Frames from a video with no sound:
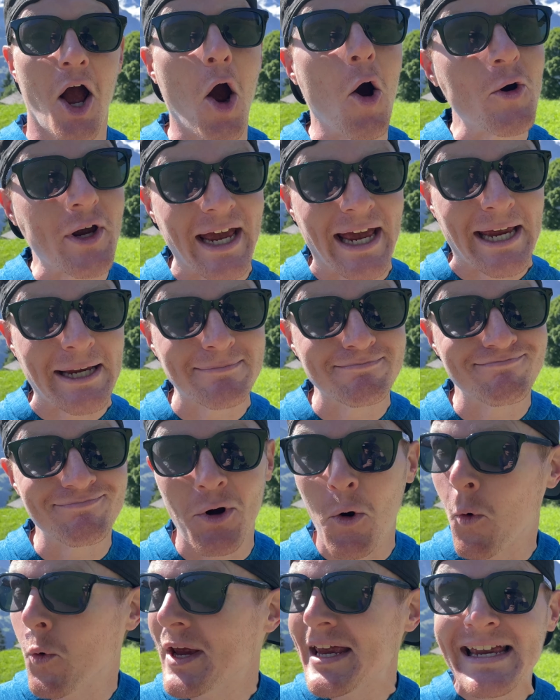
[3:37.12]
Okay,
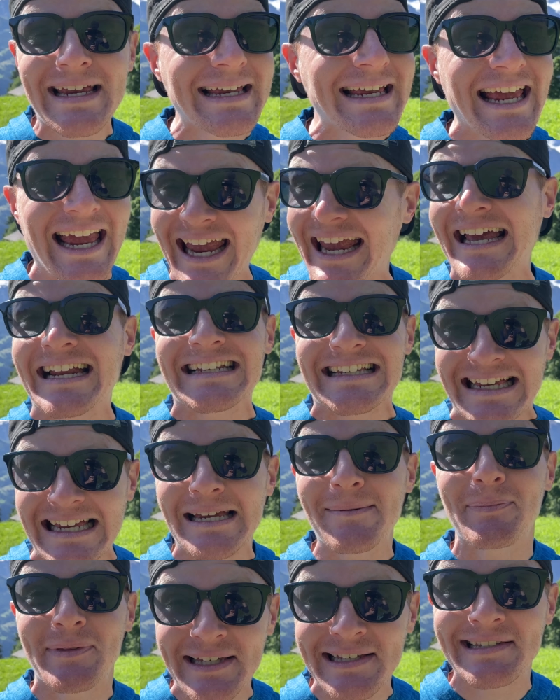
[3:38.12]
we can't
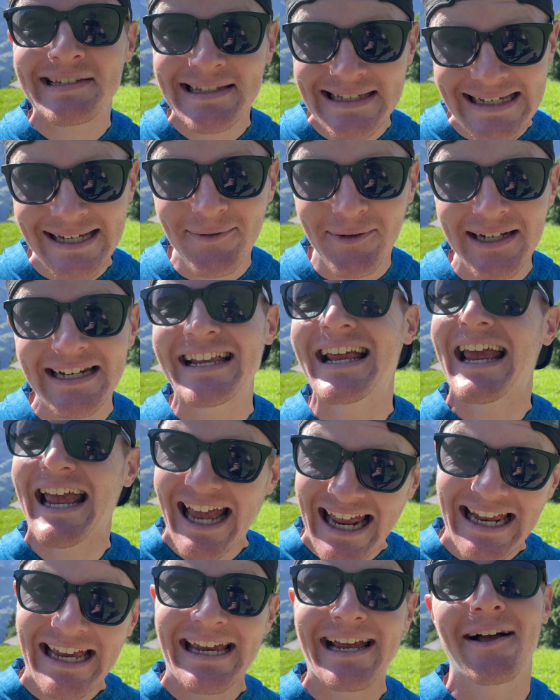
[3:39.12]
keep this secret
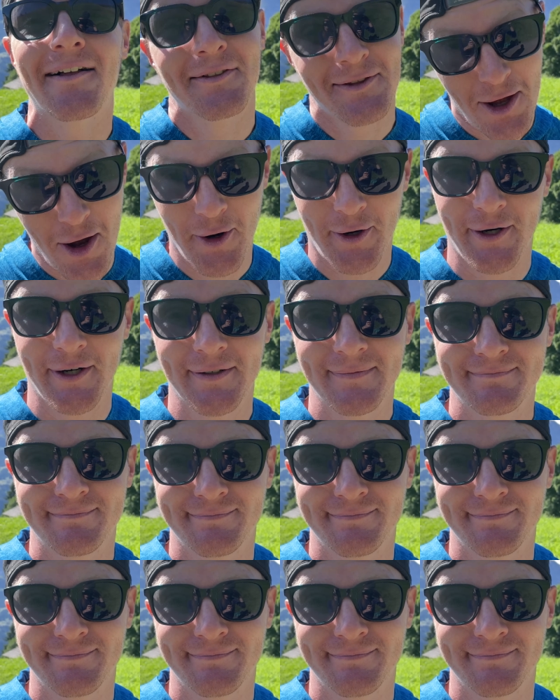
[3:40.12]
any longer.